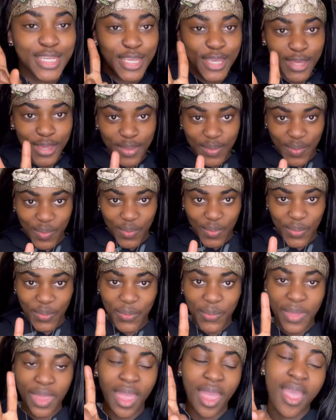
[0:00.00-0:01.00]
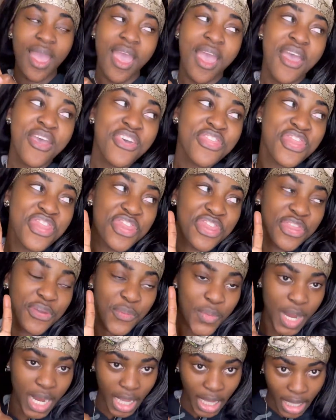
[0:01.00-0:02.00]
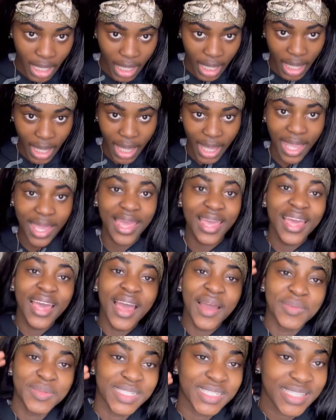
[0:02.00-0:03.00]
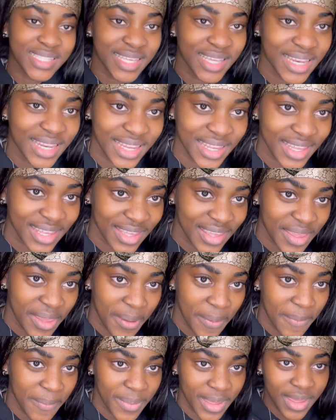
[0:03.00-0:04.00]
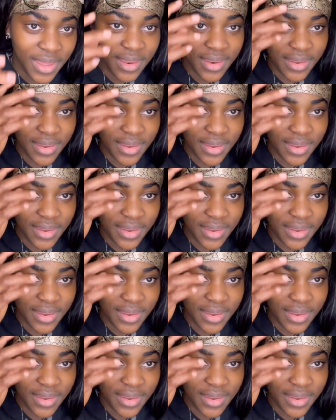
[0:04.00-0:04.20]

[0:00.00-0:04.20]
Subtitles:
2, 3. I'm just kidding. But